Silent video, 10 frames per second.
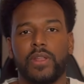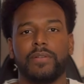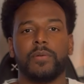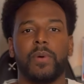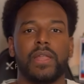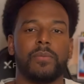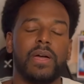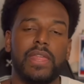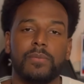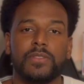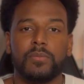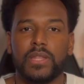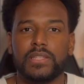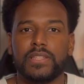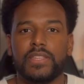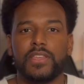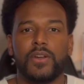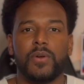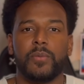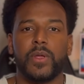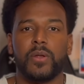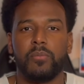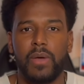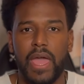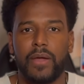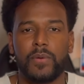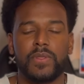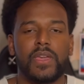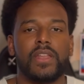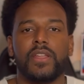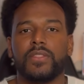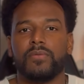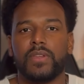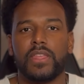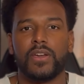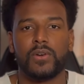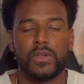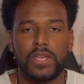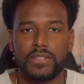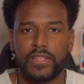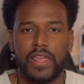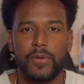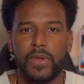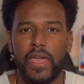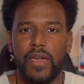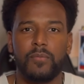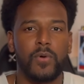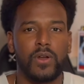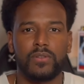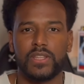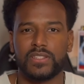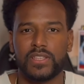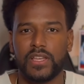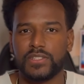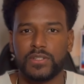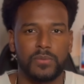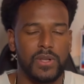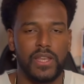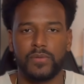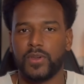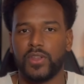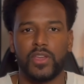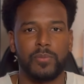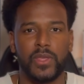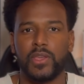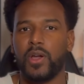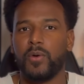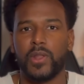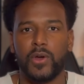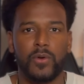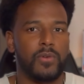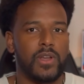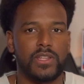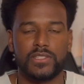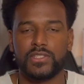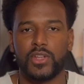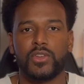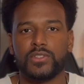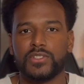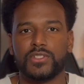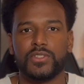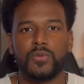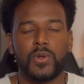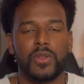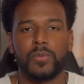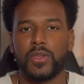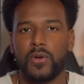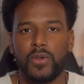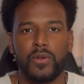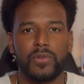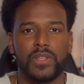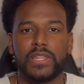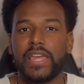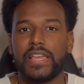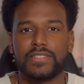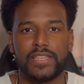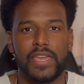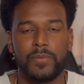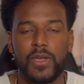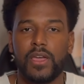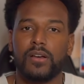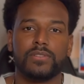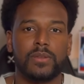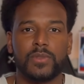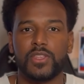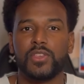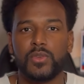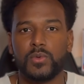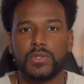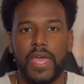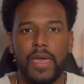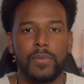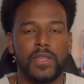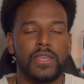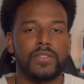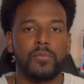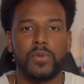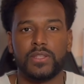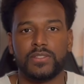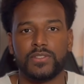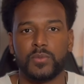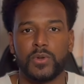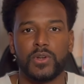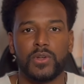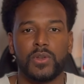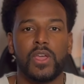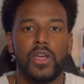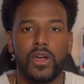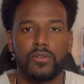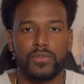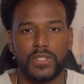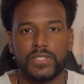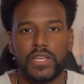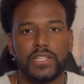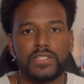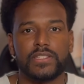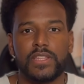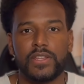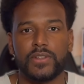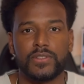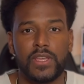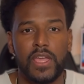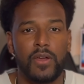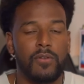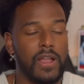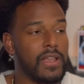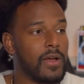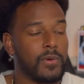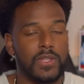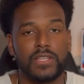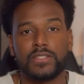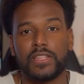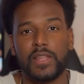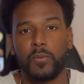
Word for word: on everybody? My name is Blaze and Nico and we are back with yet another video. Today we have more of a discussion. We're not even going to be going over a certain shoe. We're going to be going over the landscape of something huge happening in the business world of reselling sneakers. Right now we're less than